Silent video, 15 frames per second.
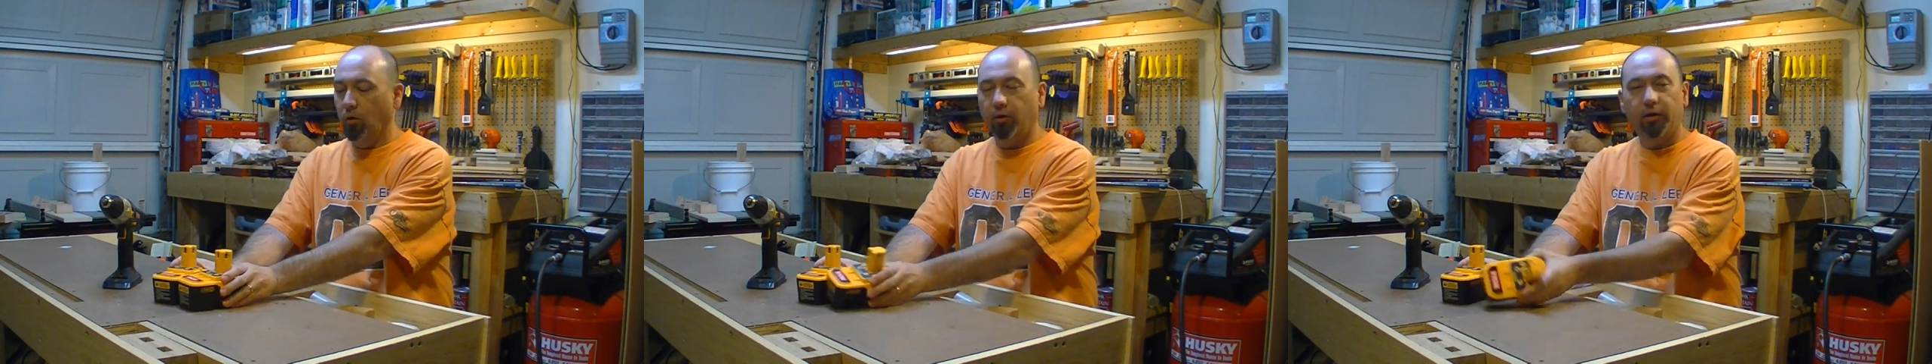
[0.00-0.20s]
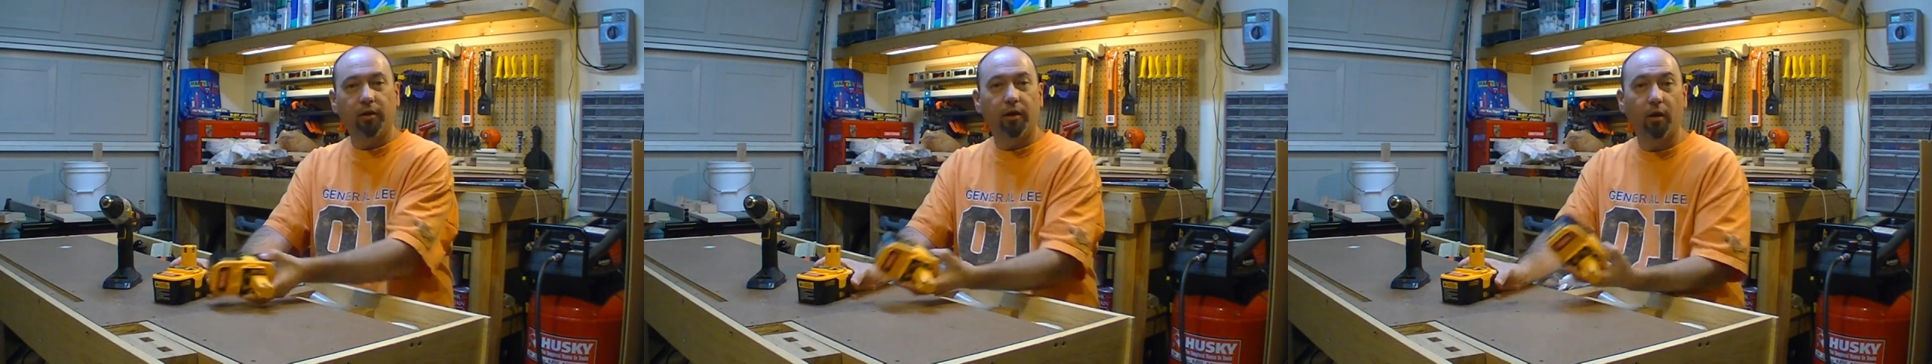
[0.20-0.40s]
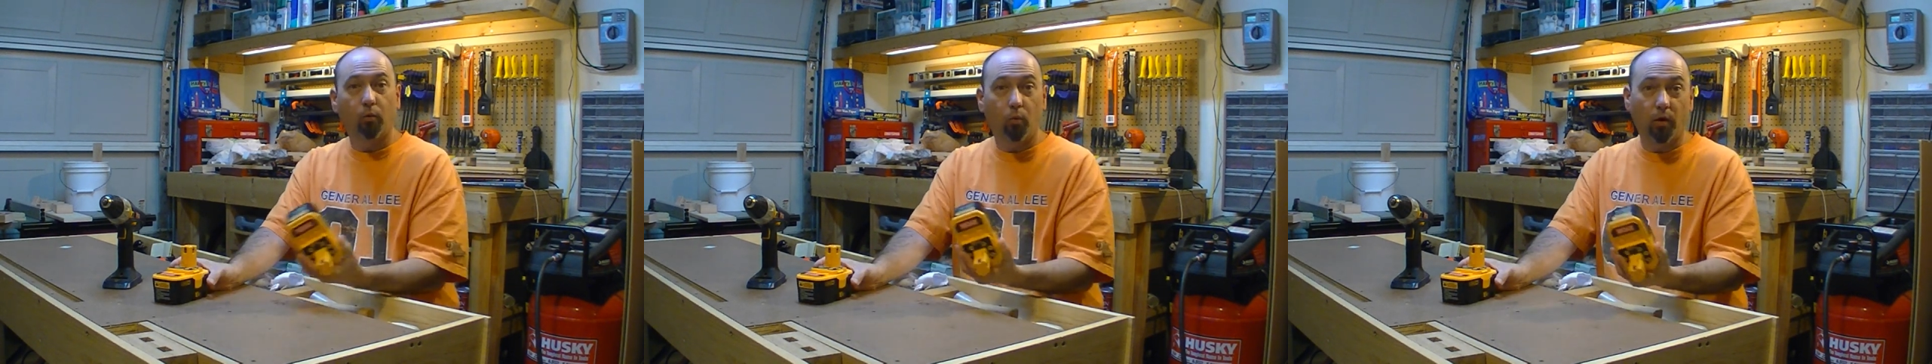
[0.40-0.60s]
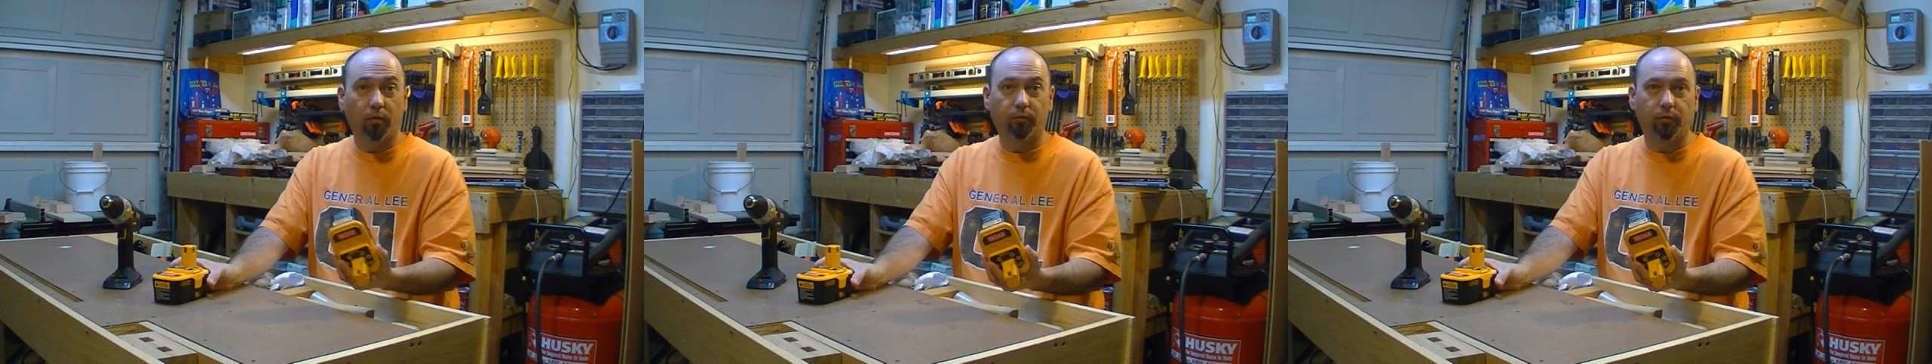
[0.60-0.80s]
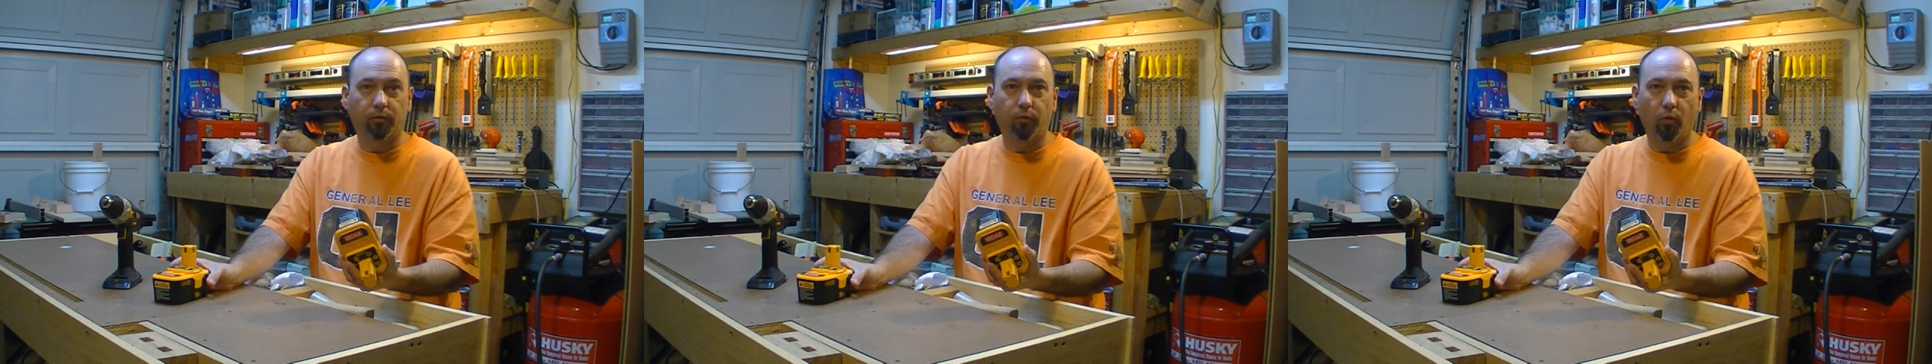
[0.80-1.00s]
Or you can get
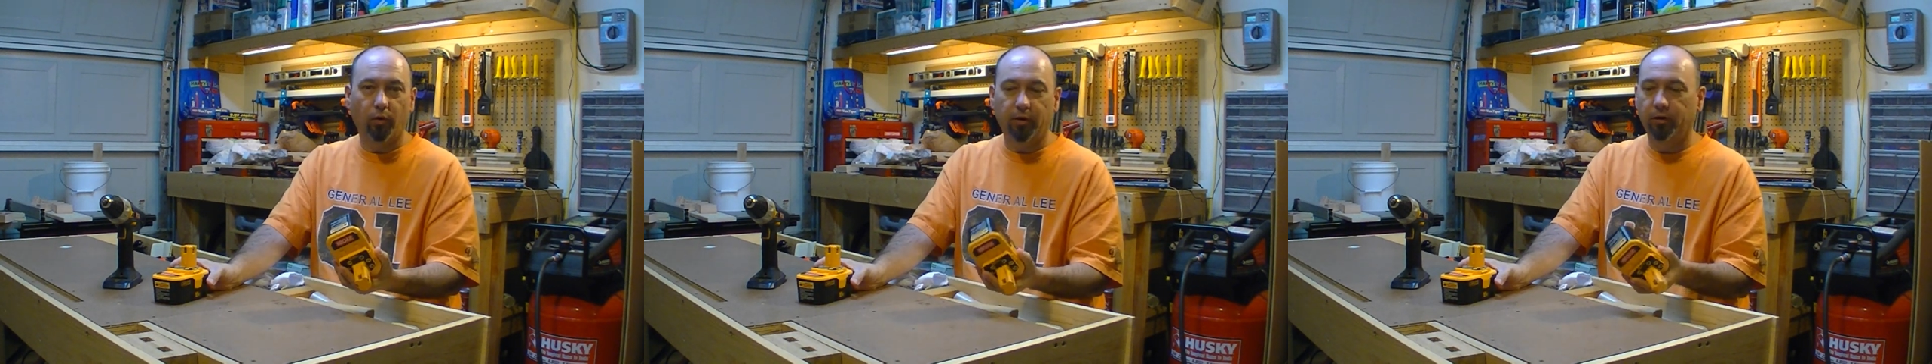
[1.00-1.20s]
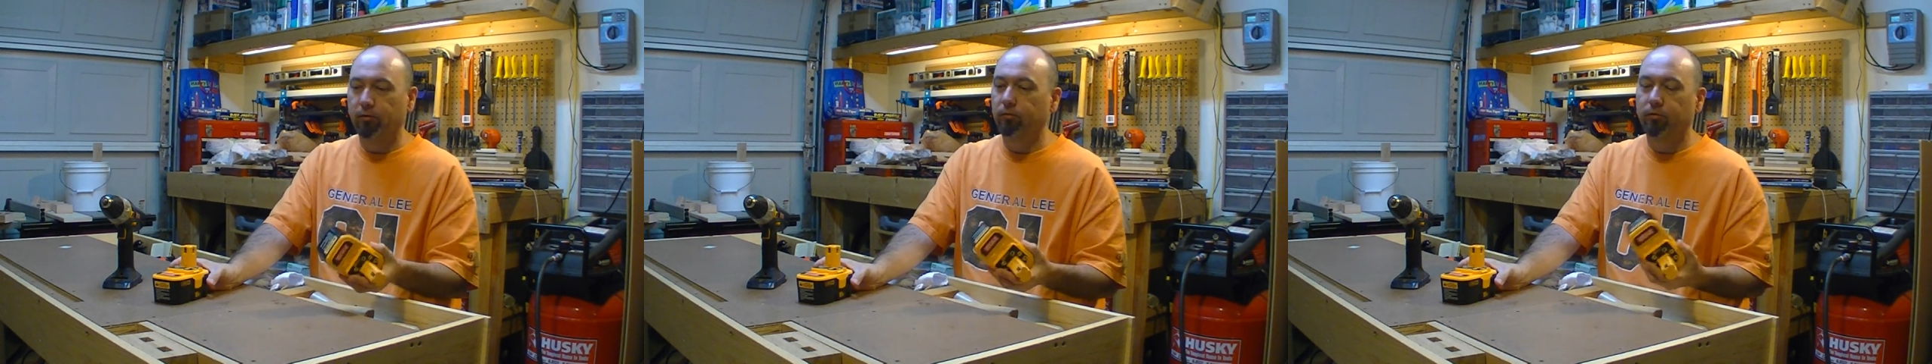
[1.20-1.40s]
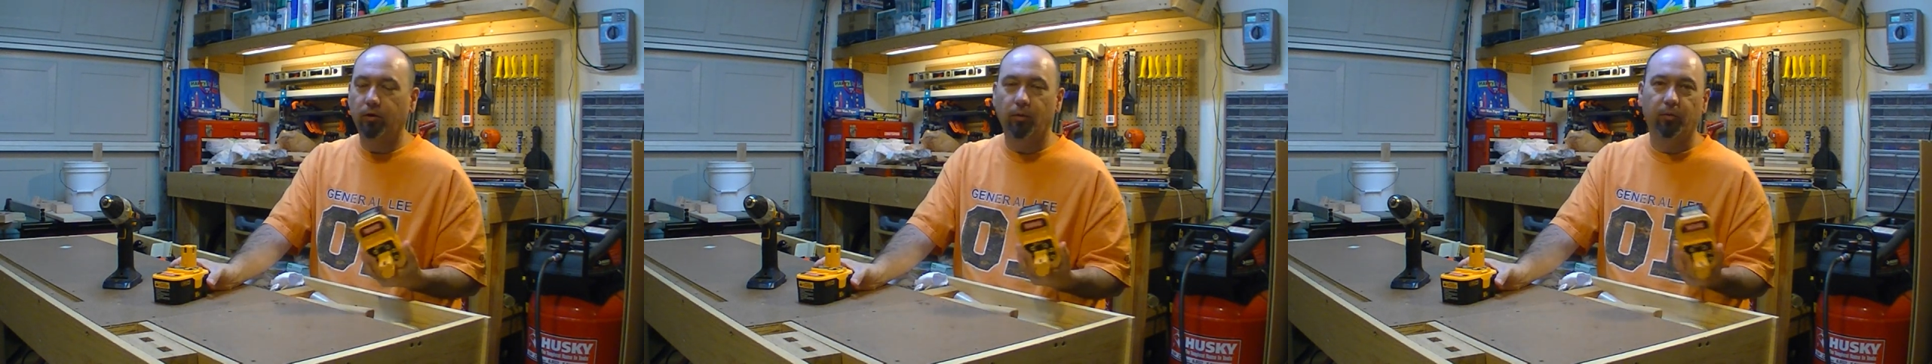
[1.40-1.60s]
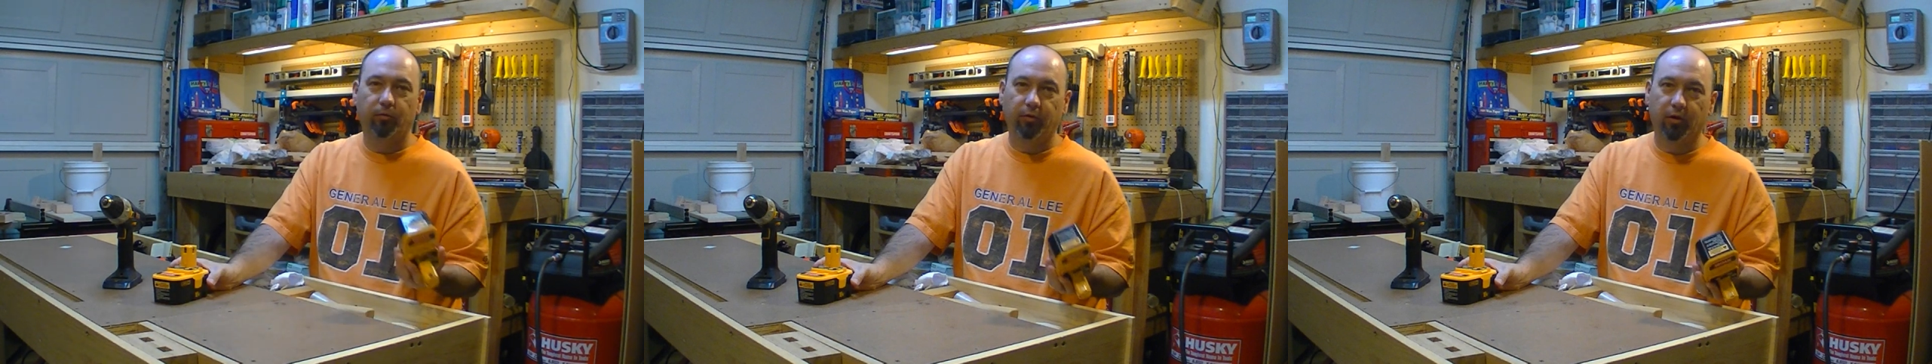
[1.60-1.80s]
one for $40. So, I mean,